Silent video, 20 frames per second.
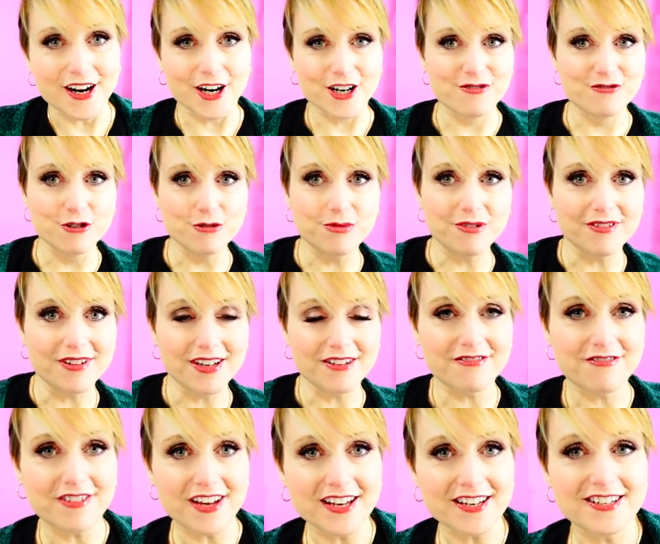our Ruby Red
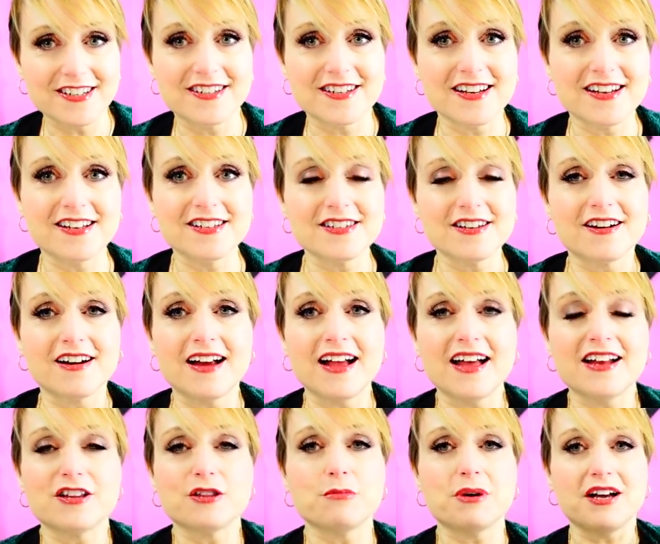fashion dolls are
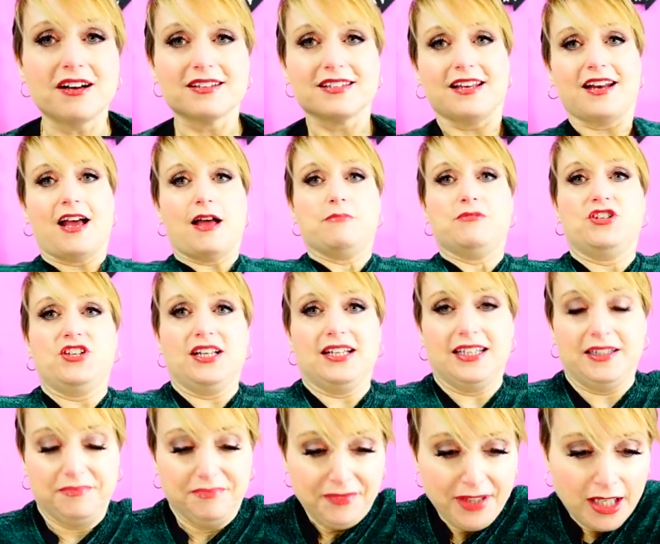out of the box. I'm
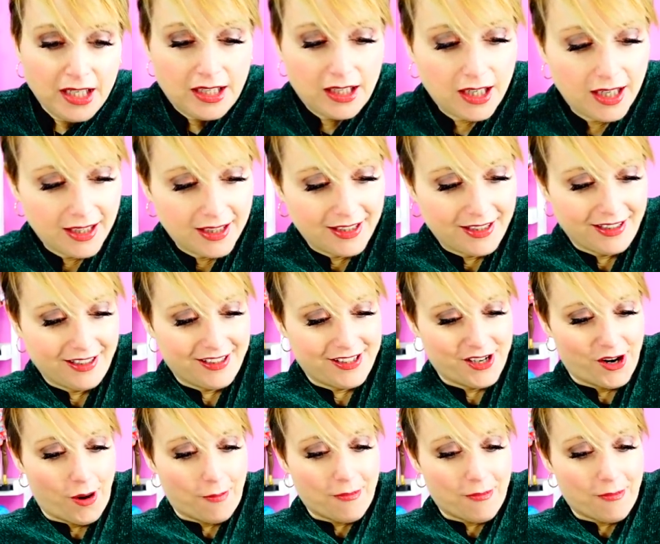chilly, so